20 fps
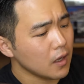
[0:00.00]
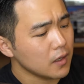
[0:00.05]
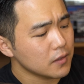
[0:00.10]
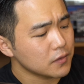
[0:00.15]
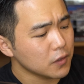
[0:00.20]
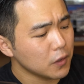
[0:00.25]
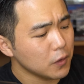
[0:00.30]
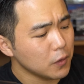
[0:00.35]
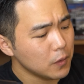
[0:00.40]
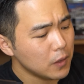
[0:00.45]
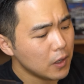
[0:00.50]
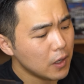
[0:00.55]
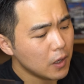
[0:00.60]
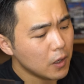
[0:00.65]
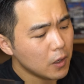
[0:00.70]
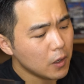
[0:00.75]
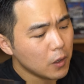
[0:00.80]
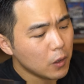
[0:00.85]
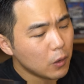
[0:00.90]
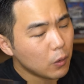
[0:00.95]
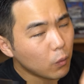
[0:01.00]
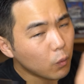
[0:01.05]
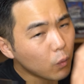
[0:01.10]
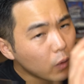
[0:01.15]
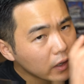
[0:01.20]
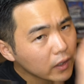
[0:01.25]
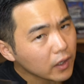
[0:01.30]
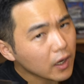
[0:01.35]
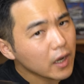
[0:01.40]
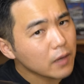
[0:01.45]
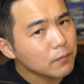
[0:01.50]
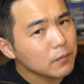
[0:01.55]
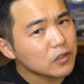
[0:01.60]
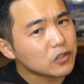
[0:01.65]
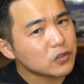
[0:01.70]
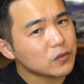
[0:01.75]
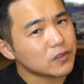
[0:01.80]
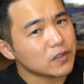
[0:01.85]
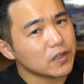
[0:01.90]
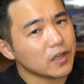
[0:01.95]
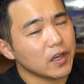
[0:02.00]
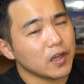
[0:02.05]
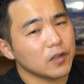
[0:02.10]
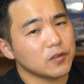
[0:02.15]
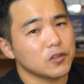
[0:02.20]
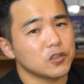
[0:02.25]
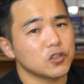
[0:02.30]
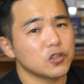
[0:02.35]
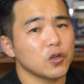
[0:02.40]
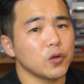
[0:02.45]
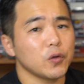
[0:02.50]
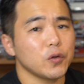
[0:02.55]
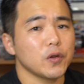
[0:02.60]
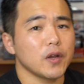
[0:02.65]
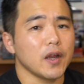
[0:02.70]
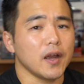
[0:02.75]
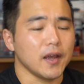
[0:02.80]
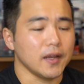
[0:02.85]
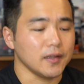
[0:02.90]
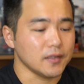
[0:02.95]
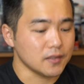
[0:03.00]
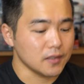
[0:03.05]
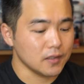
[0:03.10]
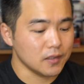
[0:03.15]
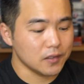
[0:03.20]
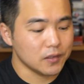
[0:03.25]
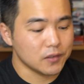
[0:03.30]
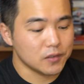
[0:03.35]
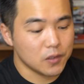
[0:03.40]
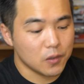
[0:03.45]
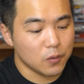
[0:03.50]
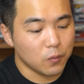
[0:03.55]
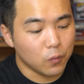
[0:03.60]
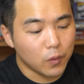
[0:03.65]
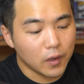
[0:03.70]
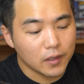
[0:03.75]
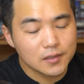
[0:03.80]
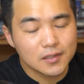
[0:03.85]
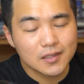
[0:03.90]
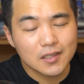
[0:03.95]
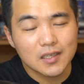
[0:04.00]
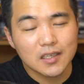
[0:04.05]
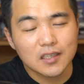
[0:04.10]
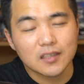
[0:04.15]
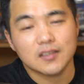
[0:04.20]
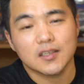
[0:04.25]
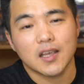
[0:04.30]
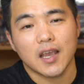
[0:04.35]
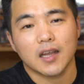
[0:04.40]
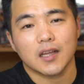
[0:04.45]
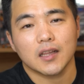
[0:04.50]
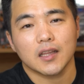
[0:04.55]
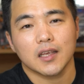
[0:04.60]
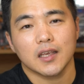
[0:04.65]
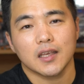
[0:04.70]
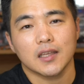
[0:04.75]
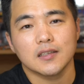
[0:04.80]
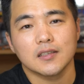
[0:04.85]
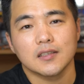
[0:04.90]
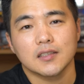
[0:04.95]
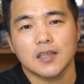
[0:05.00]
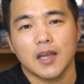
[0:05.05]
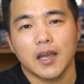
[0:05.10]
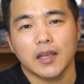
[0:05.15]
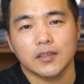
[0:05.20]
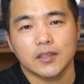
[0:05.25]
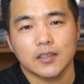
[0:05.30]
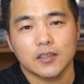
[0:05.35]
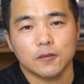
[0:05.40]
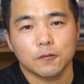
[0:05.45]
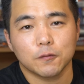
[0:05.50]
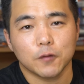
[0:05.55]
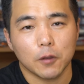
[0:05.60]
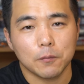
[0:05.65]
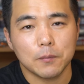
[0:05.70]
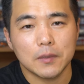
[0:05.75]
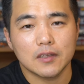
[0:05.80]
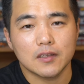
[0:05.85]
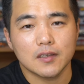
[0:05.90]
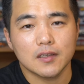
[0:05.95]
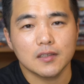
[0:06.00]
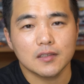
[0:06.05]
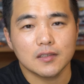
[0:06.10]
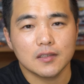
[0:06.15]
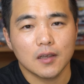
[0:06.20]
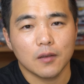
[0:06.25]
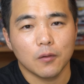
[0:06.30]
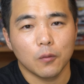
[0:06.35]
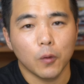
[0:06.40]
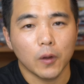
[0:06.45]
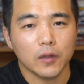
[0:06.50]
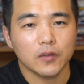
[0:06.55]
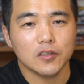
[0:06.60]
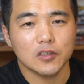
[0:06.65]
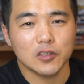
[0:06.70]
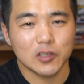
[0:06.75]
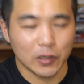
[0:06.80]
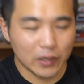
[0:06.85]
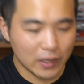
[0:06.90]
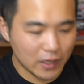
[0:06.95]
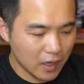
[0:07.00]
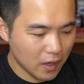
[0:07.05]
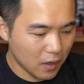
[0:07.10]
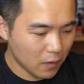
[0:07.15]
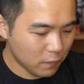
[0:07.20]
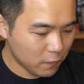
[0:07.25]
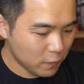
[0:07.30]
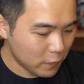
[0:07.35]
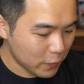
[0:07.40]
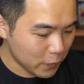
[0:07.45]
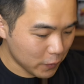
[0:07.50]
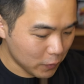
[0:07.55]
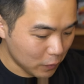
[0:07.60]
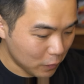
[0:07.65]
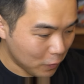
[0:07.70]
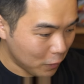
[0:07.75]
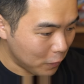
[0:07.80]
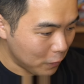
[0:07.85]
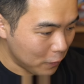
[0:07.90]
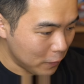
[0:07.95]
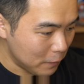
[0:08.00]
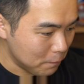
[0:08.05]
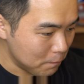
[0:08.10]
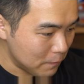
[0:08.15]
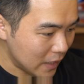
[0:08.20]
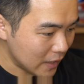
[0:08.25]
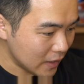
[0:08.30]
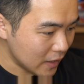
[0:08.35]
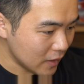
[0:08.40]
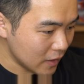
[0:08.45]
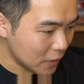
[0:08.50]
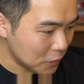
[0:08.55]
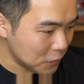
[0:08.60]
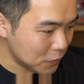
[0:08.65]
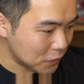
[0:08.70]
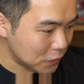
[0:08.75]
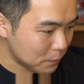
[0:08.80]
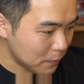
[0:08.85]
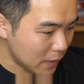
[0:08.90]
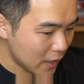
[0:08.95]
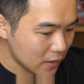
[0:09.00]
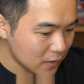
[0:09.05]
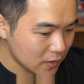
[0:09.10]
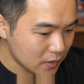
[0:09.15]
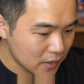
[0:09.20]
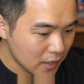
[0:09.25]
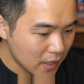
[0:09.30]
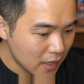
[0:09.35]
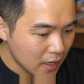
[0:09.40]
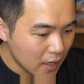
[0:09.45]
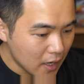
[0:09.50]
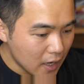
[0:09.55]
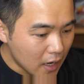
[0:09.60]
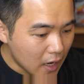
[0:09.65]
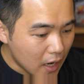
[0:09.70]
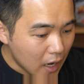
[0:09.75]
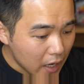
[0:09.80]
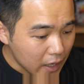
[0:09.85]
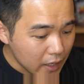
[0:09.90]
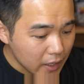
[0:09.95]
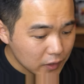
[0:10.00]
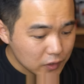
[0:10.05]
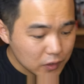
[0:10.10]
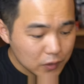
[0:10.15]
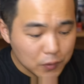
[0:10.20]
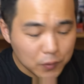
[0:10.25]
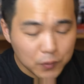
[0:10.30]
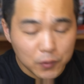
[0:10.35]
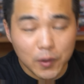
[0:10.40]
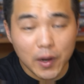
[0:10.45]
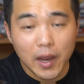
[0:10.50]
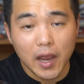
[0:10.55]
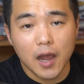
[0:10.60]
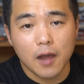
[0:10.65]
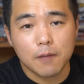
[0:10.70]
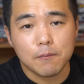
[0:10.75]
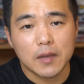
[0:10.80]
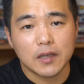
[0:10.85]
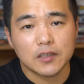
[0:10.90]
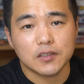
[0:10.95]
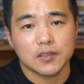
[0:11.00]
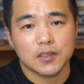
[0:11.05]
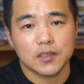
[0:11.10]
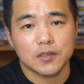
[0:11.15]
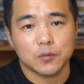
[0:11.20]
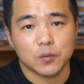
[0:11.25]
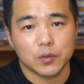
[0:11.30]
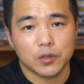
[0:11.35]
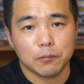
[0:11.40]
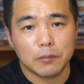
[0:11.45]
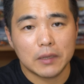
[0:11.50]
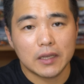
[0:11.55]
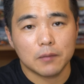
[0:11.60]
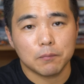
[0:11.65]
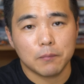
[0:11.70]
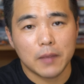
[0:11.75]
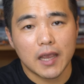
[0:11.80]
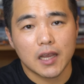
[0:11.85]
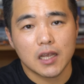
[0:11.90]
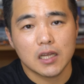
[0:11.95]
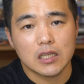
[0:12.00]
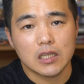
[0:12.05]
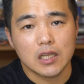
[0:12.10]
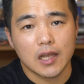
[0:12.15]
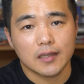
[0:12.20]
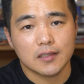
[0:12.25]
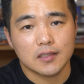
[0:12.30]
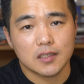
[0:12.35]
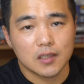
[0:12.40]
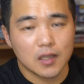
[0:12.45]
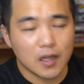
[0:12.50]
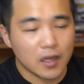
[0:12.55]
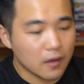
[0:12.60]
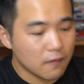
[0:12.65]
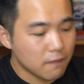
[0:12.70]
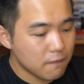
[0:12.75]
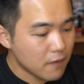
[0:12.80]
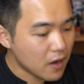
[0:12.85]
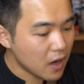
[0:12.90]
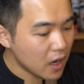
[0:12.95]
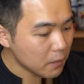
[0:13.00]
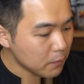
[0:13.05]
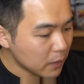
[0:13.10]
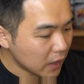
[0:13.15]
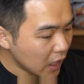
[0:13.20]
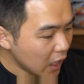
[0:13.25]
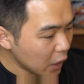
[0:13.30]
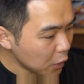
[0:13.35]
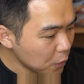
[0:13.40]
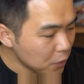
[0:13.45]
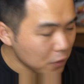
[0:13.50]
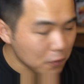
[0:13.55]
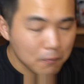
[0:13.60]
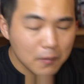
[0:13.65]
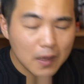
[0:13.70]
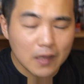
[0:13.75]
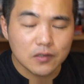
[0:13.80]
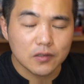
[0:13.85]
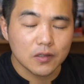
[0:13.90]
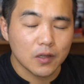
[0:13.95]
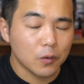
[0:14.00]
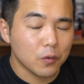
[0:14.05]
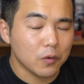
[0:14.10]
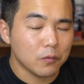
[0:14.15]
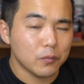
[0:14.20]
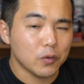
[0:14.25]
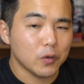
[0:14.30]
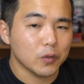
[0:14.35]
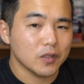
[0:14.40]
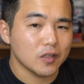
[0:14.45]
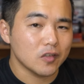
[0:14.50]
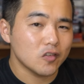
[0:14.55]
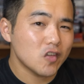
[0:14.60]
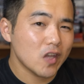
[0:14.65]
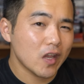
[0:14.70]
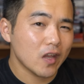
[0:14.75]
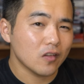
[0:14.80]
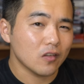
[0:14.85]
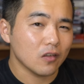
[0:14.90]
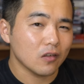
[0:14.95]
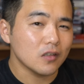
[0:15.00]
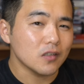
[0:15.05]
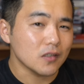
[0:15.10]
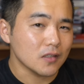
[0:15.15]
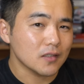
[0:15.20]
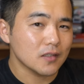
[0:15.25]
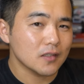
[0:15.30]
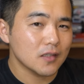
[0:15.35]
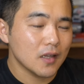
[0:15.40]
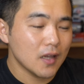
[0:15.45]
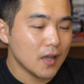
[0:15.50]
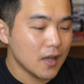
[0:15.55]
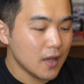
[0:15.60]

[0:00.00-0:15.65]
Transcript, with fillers: So what I'm interested here to show you guys is what's exactly inside these floppy disks. What did you get for your money that you spent? I actually don't know how much these would have been back in nineteen ninety-five, but I don't imagine they were more than ten dollars.